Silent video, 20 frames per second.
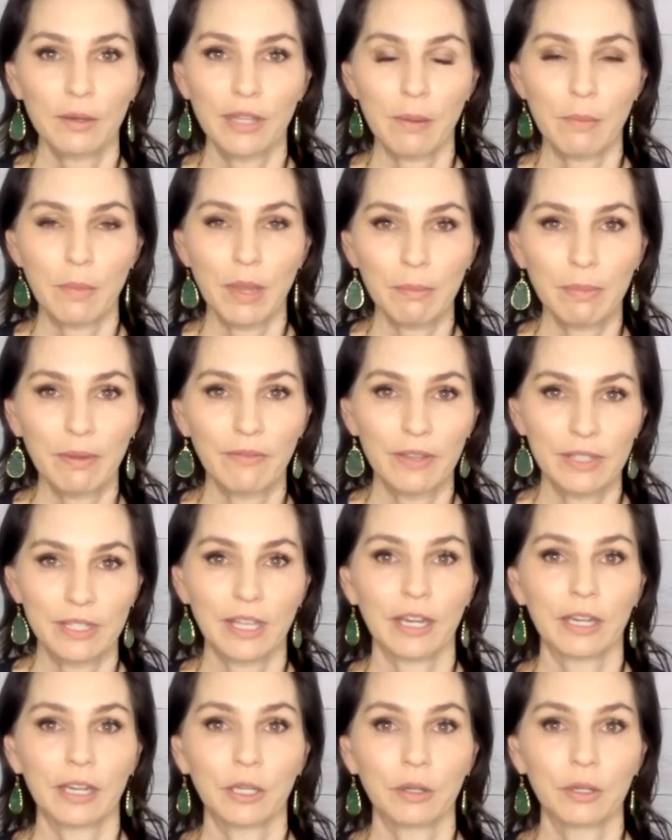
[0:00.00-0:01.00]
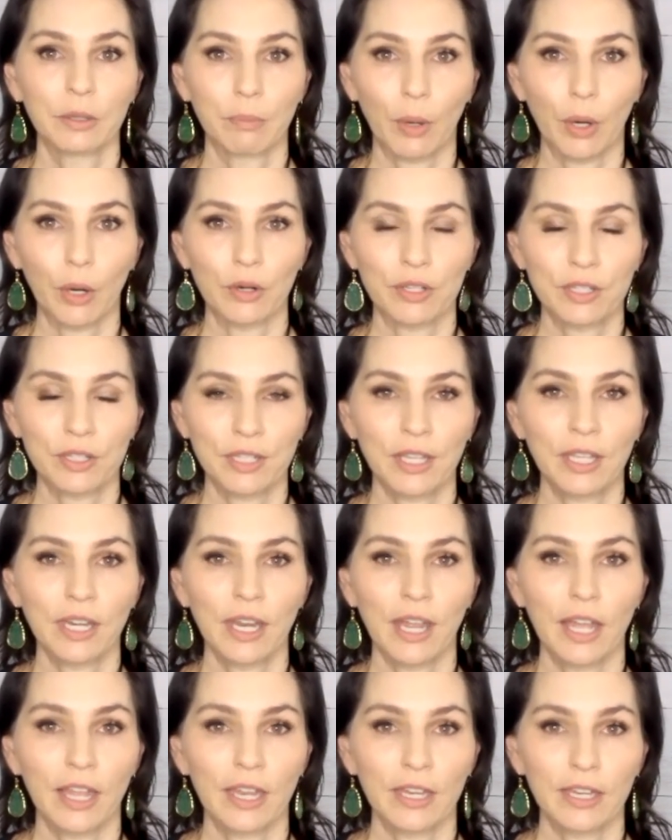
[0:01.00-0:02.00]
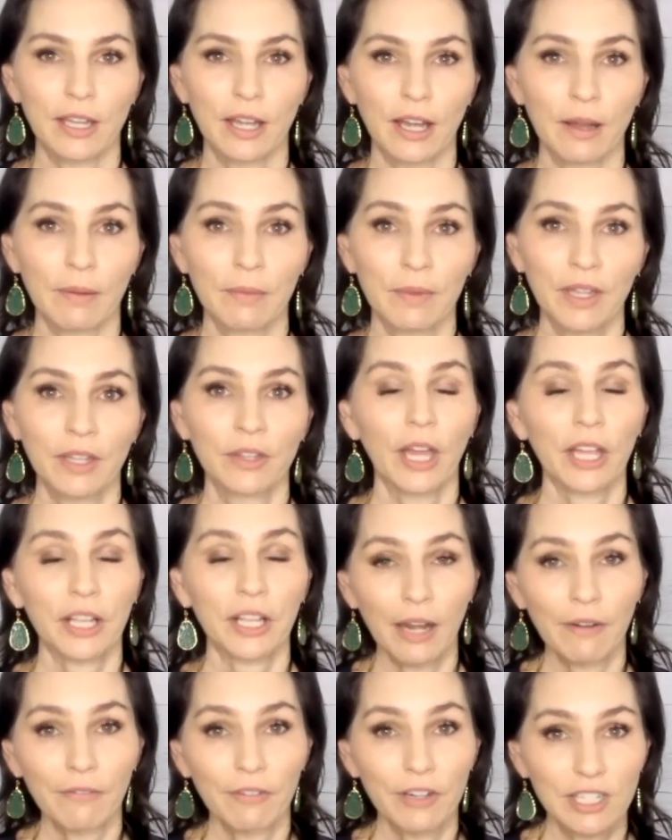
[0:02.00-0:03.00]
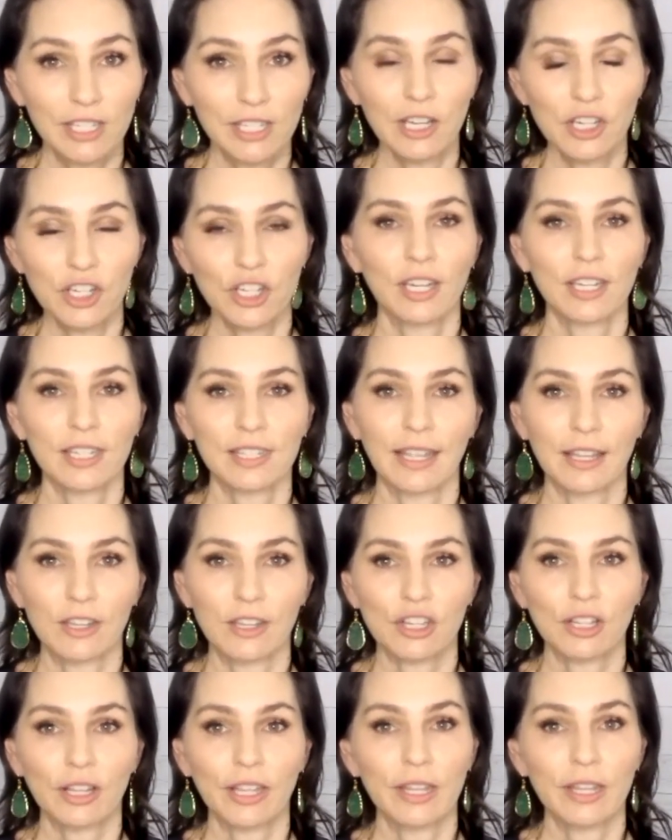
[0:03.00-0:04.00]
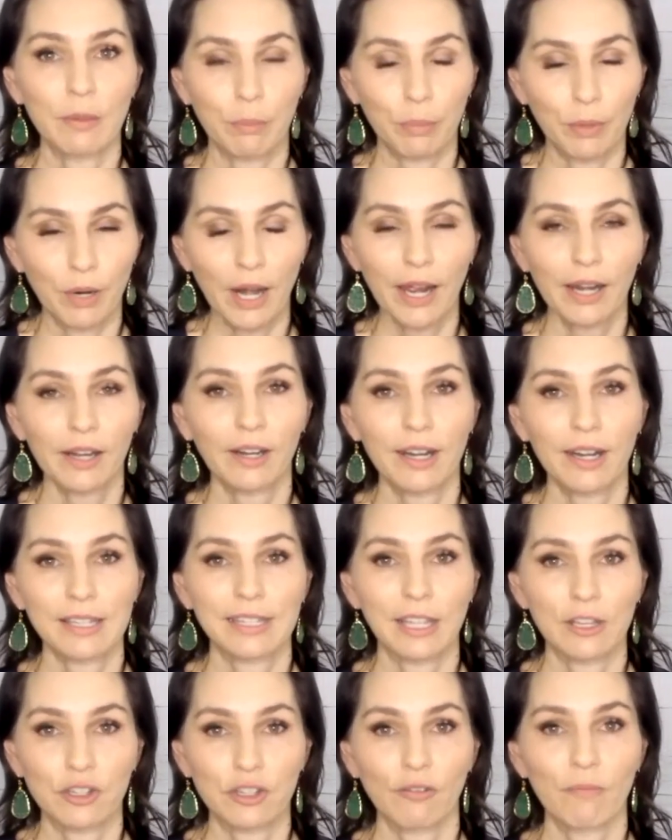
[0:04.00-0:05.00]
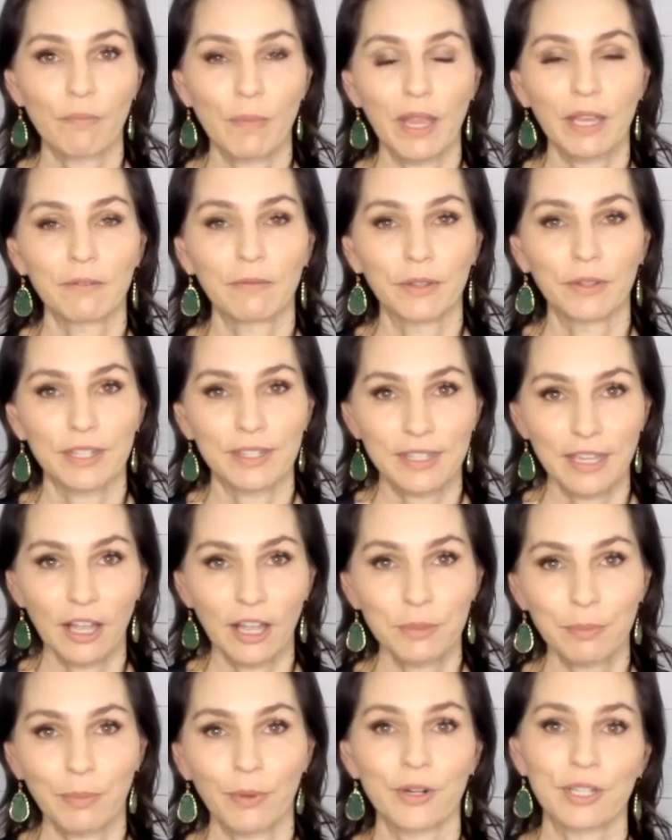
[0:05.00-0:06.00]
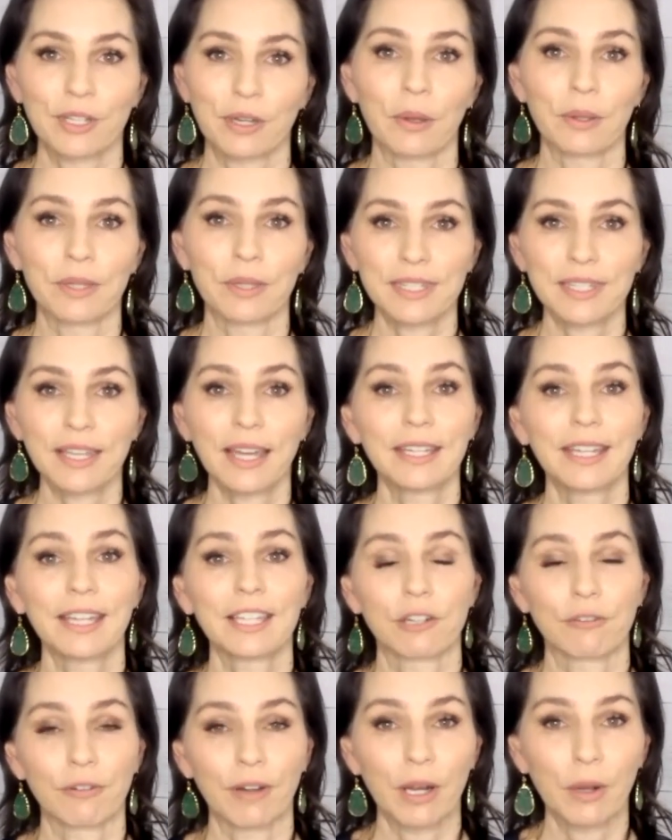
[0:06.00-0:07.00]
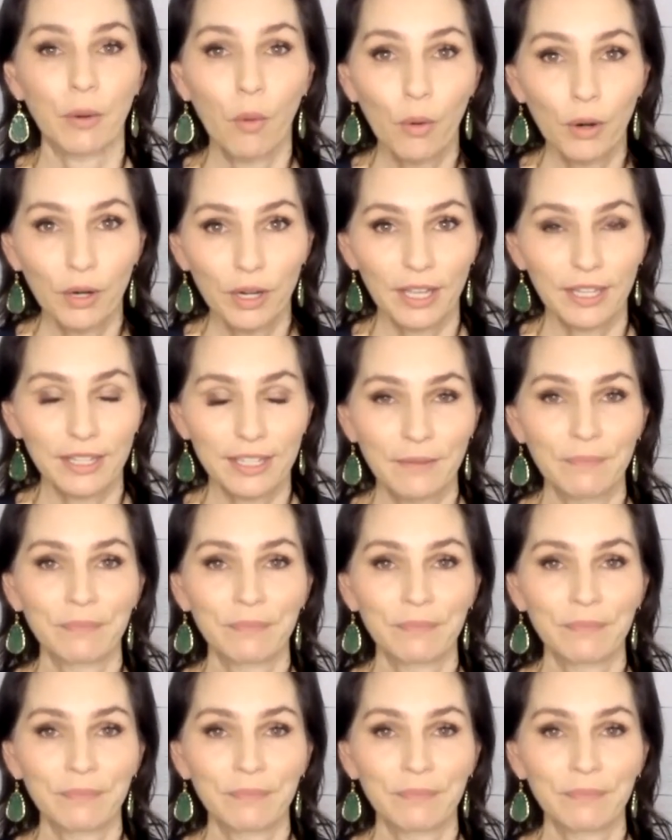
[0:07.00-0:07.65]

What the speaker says: They may be visiting you in person, and that conversation, essentially the progress that you've made with the salesperson on site, gets recorded